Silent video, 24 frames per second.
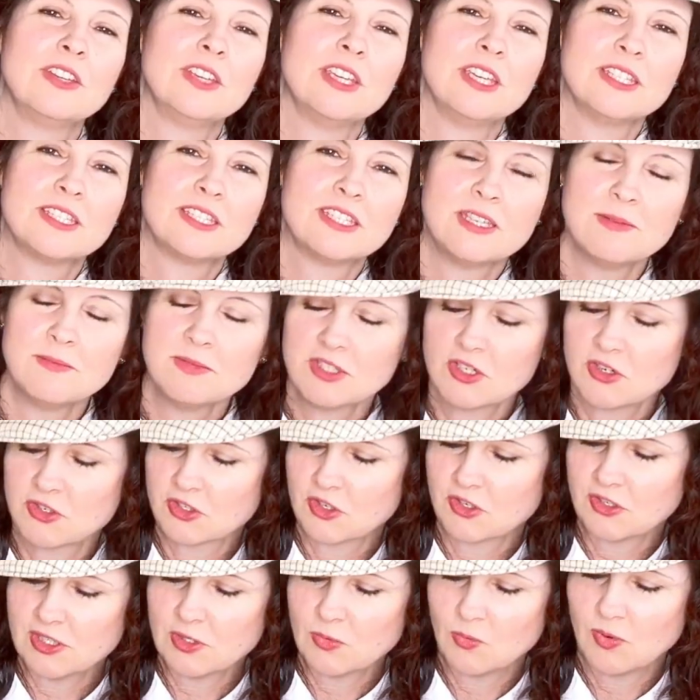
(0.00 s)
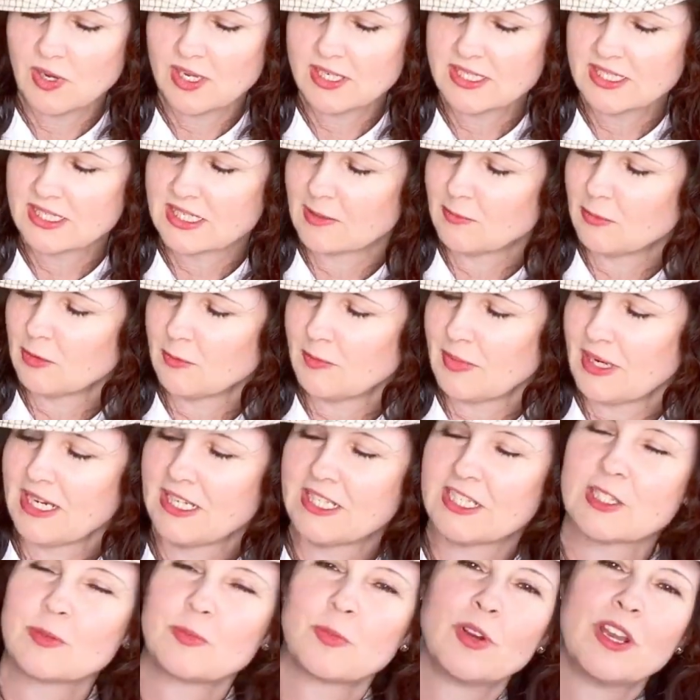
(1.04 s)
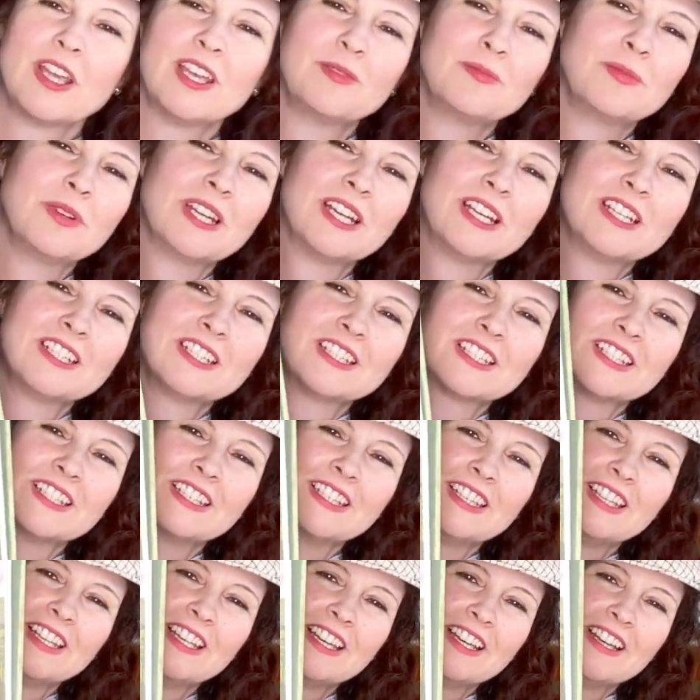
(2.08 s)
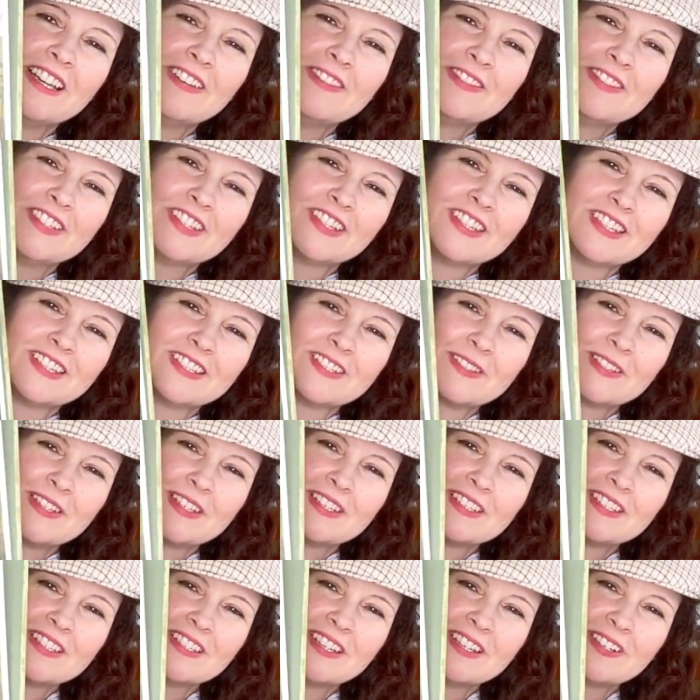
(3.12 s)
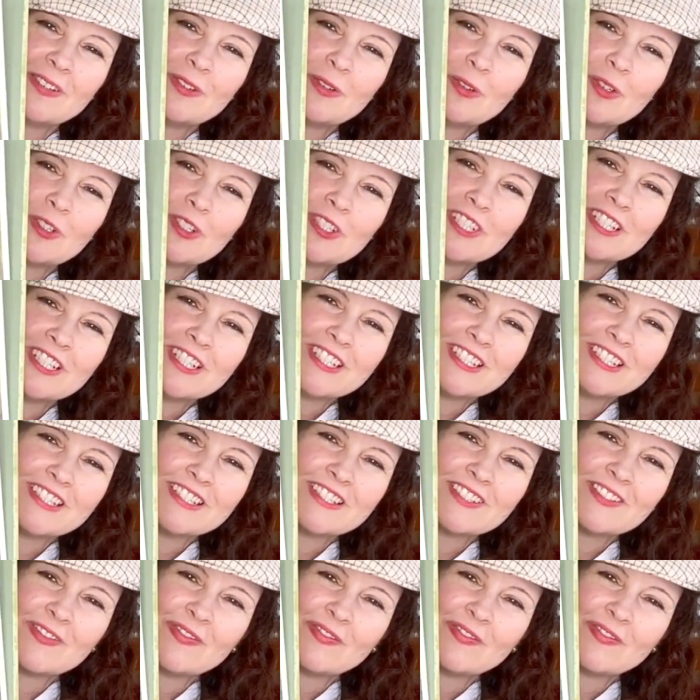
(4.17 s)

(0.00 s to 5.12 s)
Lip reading: It seems there's only one double page spread, but I just loved this. Isn't it gorgeous?